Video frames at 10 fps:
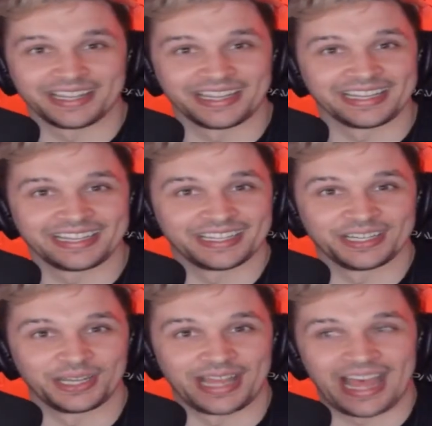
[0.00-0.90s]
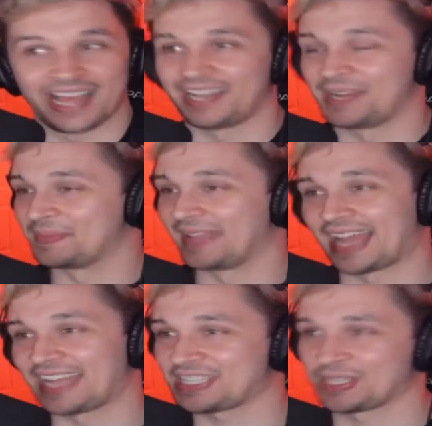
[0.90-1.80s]
Like, oh man,
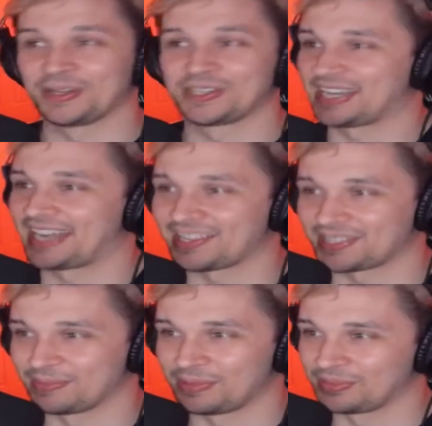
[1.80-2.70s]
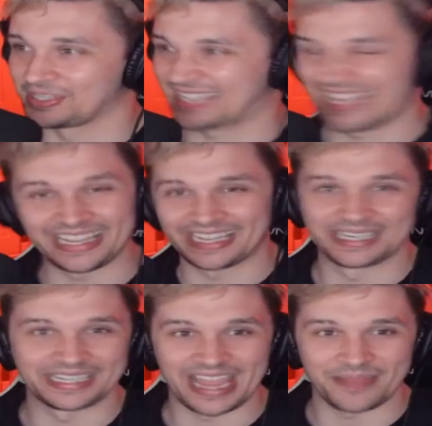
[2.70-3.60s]
I just don't understand how some people just can't get
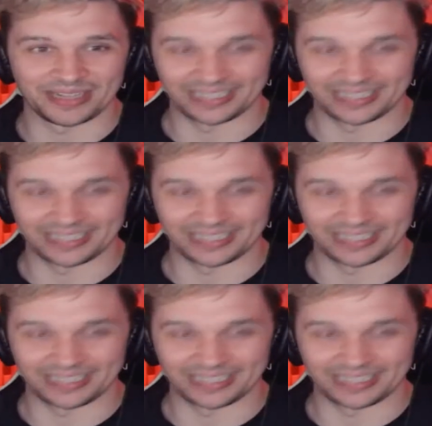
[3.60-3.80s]
into gaming.